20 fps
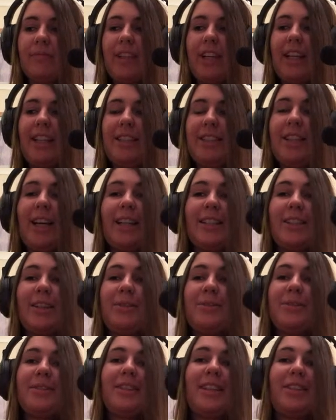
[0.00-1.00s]
I
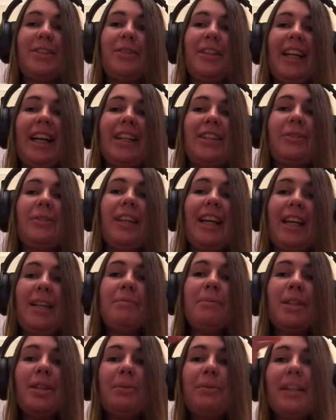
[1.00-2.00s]
don't think
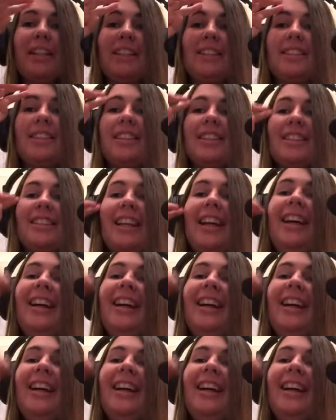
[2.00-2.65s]
anybody wins. We